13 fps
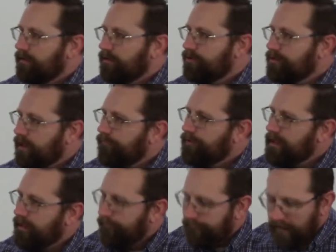to suffer
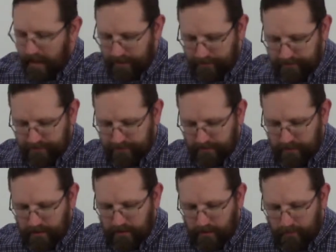the effects
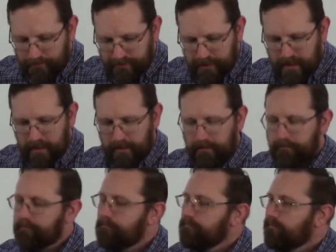of sin,
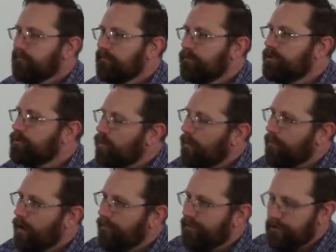which is what
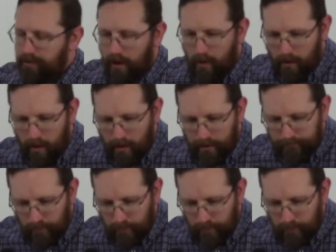brought this all on.